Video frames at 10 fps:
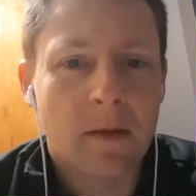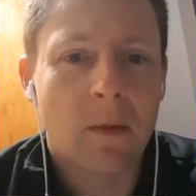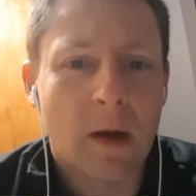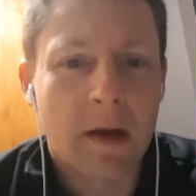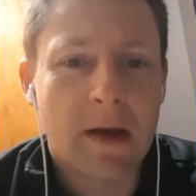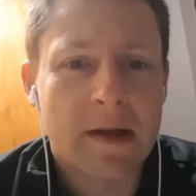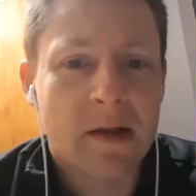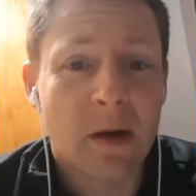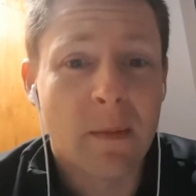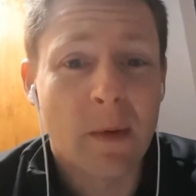whether it's
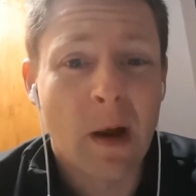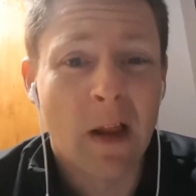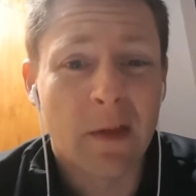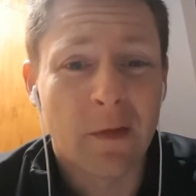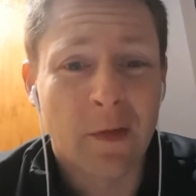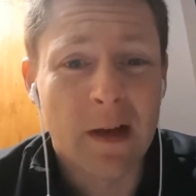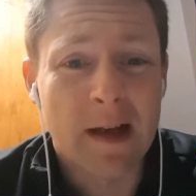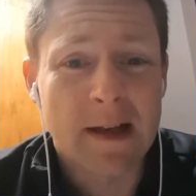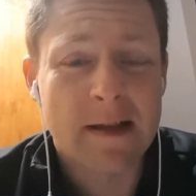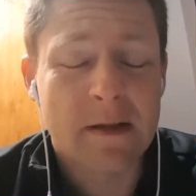going to be health or
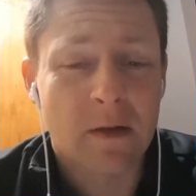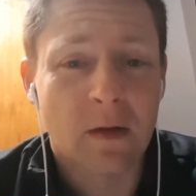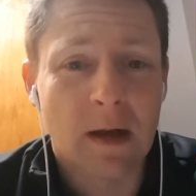fitness,